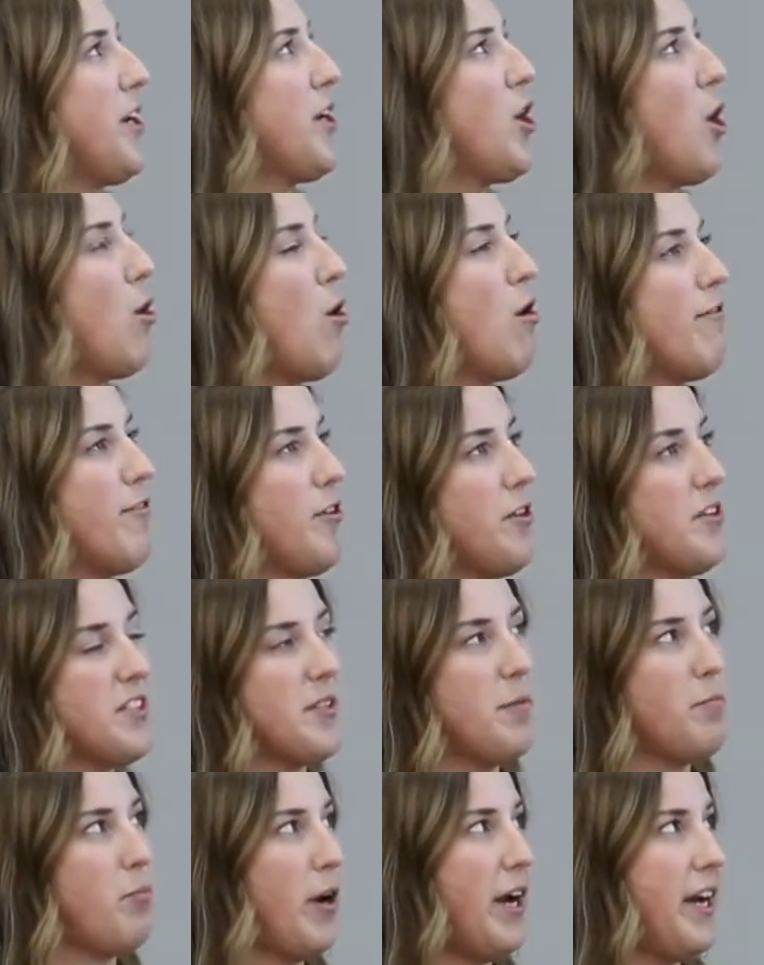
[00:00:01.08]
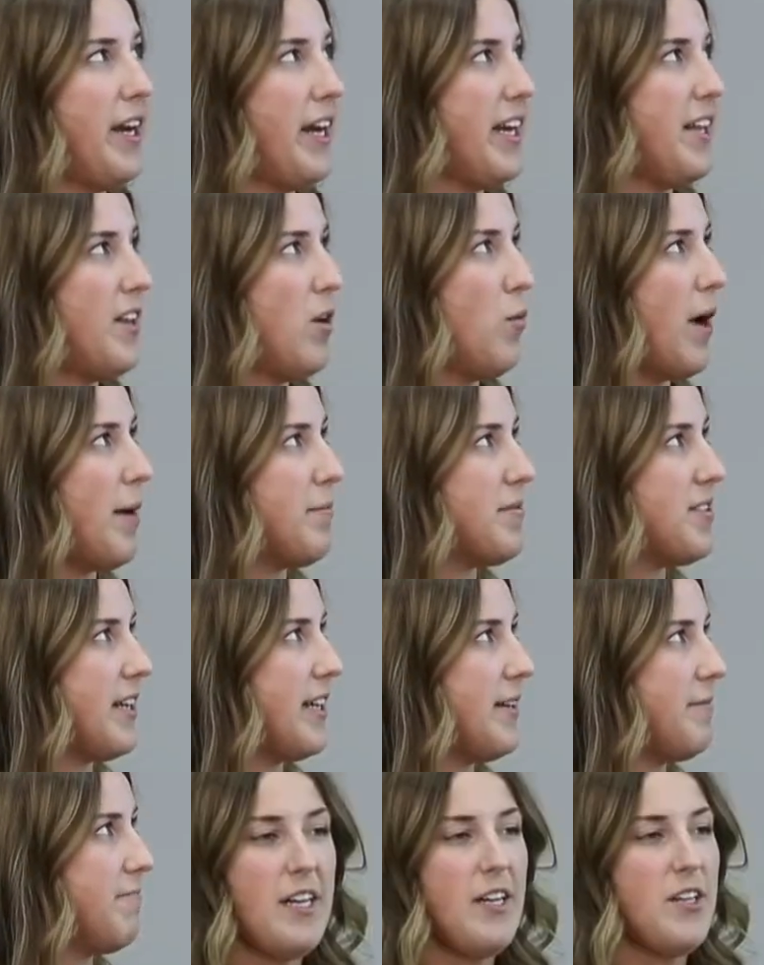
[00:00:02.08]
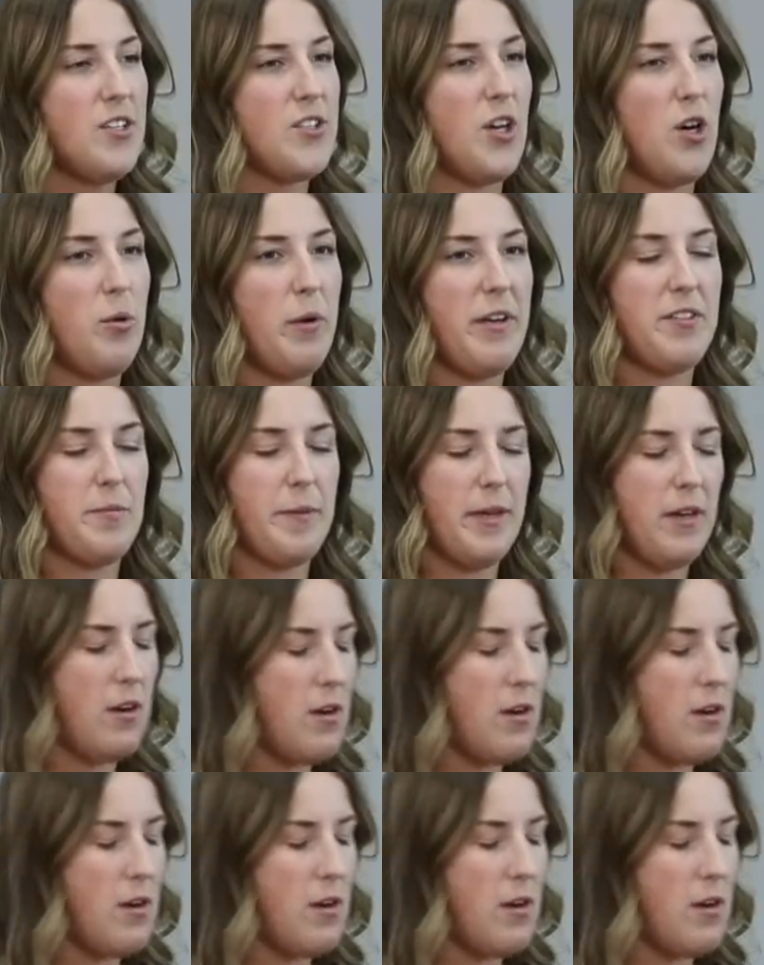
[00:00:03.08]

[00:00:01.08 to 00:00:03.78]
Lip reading: to go over is the branding and the website. So we've spent